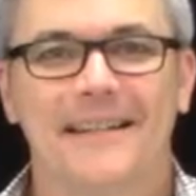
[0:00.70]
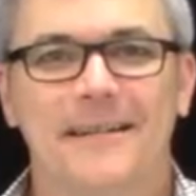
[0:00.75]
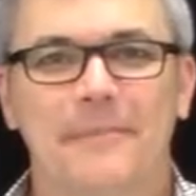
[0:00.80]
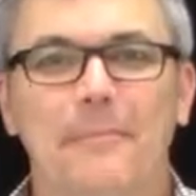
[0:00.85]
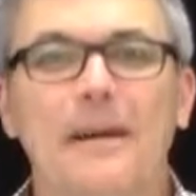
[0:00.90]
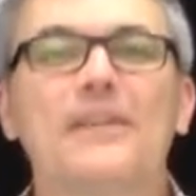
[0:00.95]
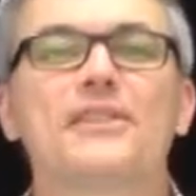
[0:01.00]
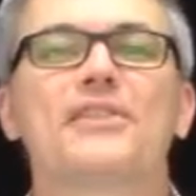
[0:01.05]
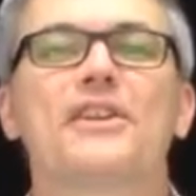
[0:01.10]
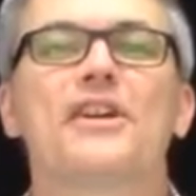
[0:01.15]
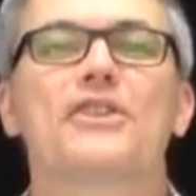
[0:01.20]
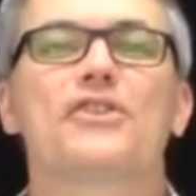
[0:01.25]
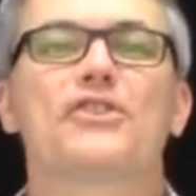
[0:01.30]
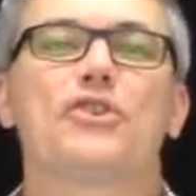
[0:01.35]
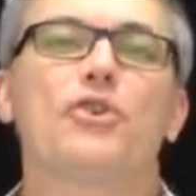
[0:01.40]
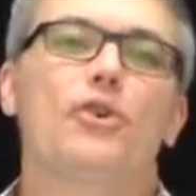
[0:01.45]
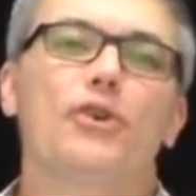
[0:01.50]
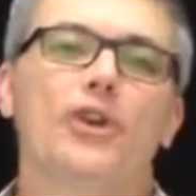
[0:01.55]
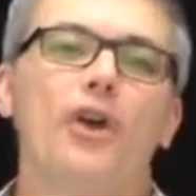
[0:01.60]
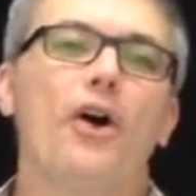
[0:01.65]
My son's
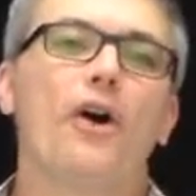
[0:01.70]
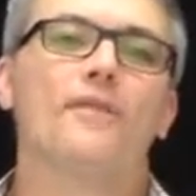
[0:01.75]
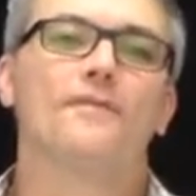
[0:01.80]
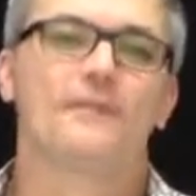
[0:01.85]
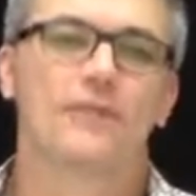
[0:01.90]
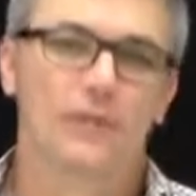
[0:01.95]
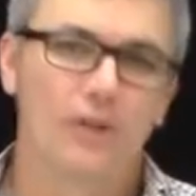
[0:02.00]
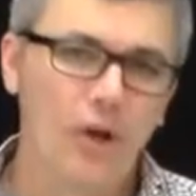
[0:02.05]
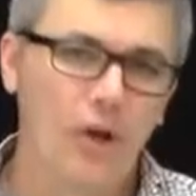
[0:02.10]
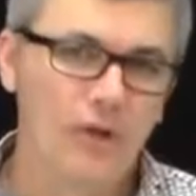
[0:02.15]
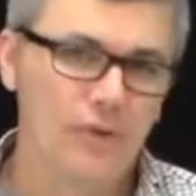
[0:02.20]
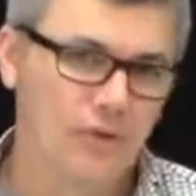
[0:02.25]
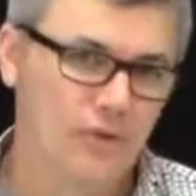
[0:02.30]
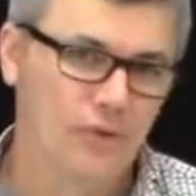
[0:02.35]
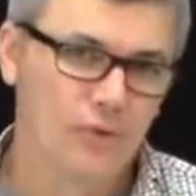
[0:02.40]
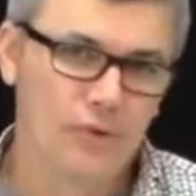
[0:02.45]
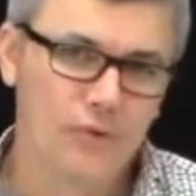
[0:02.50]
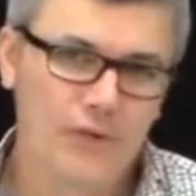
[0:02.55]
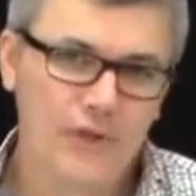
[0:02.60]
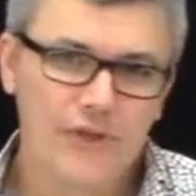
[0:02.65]
going off to law
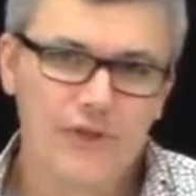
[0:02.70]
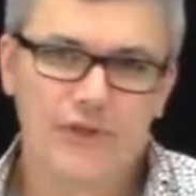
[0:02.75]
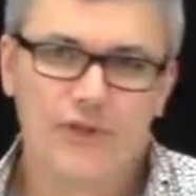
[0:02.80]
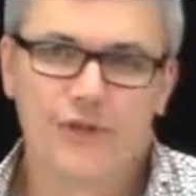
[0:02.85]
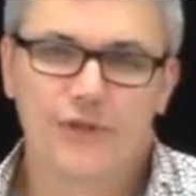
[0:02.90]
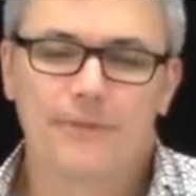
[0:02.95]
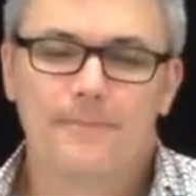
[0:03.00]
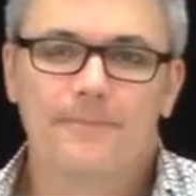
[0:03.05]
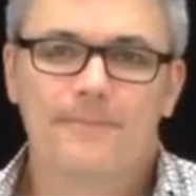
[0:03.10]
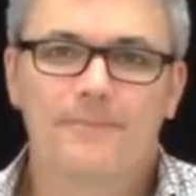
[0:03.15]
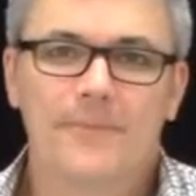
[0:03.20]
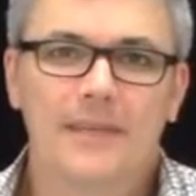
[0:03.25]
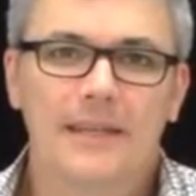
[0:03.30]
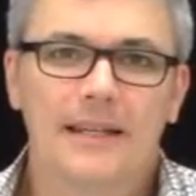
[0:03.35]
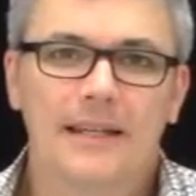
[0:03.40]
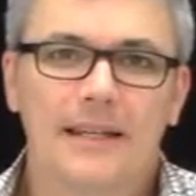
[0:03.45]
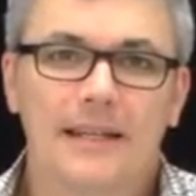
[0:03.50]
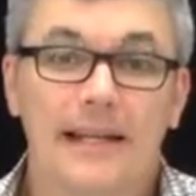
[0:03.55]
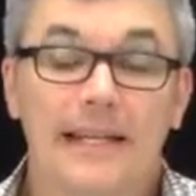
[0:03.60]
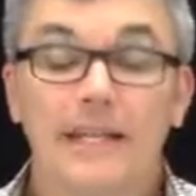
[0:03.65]
school this year,
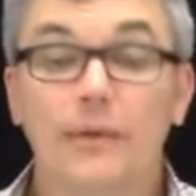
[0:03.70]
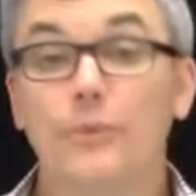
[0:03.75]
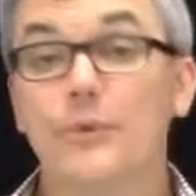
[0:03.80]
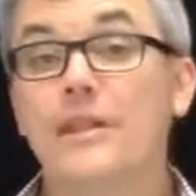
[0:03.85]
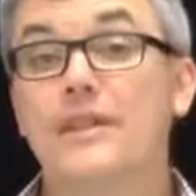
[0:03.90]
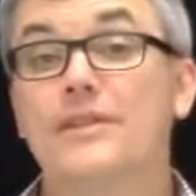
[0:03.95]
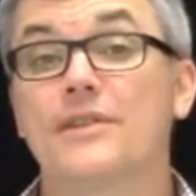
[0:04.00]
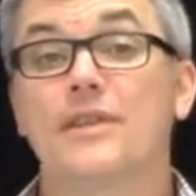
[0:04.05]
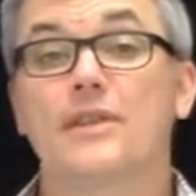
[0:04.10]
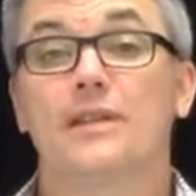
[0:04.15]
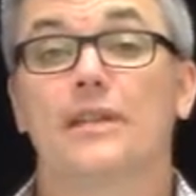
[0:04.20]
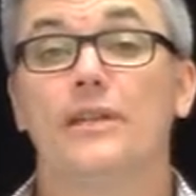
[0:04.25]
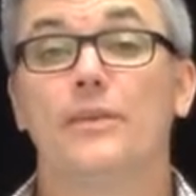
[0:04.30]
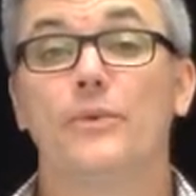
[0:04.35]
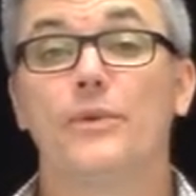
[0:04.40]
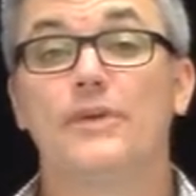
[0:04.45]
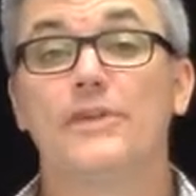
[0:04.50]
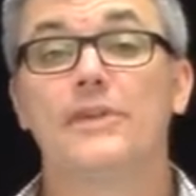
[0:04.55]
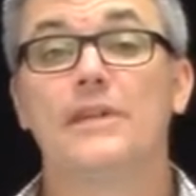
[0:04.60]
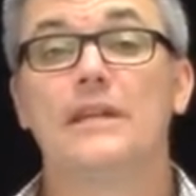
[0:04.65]
and he recently
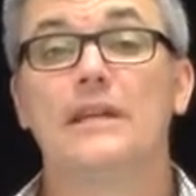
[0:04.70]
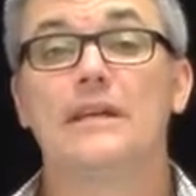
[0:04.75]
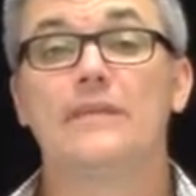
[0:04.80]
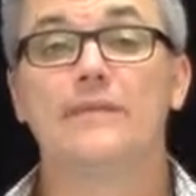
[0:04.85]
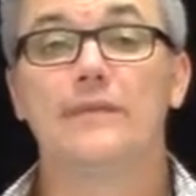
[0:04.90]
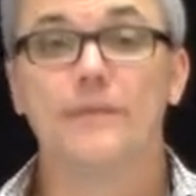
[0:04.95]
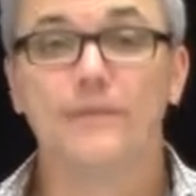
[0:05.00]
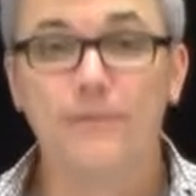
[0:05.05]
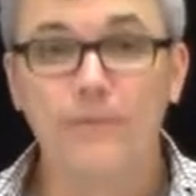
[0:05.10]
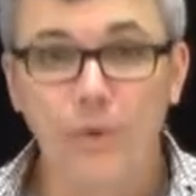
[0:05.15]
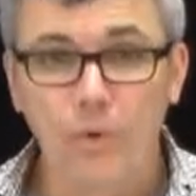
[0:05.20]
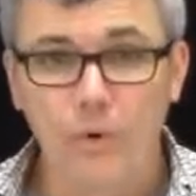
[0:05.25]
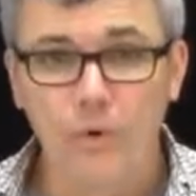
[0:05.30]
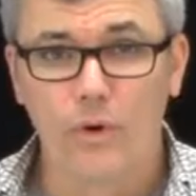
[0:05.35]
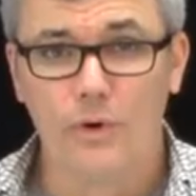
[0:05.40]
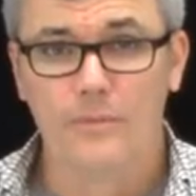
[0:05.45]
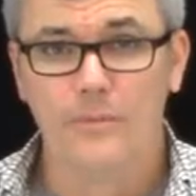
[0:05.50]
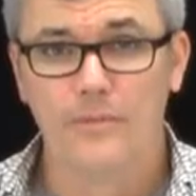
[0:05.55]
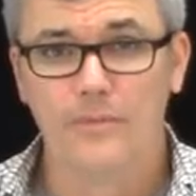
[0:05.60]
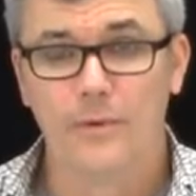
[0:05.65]
received a
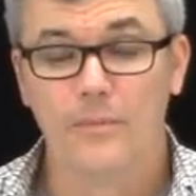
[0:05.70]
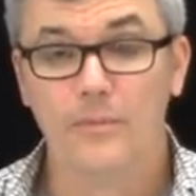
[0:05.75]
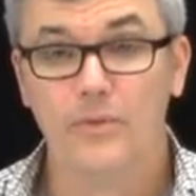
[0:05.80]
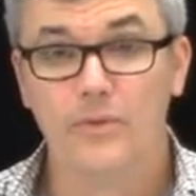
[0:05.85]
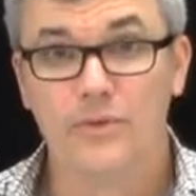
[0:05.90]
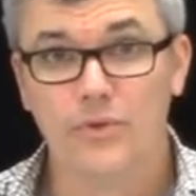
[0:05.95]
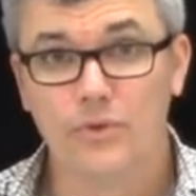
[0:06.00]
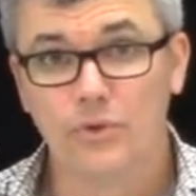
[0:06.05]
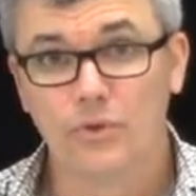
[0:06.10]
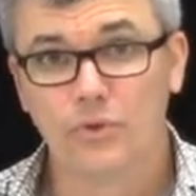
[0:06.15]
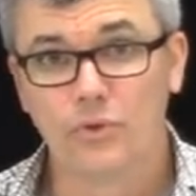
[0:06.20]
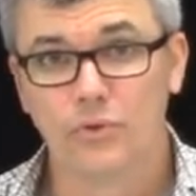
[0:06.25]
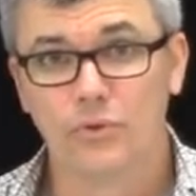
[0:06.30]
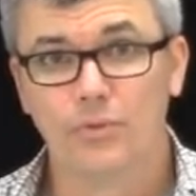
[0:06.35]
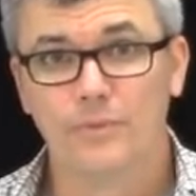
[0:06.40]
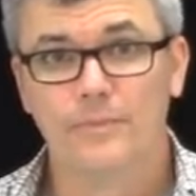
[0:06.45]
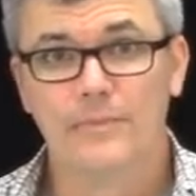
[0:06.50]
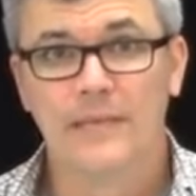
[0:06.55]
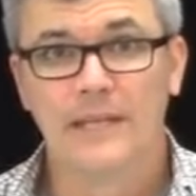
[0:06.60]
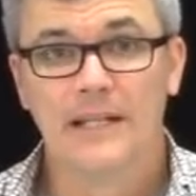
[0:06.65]
form from the
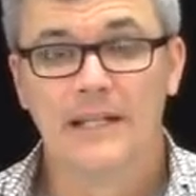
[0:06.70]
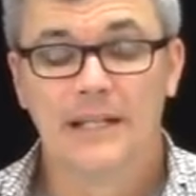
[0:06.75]
school.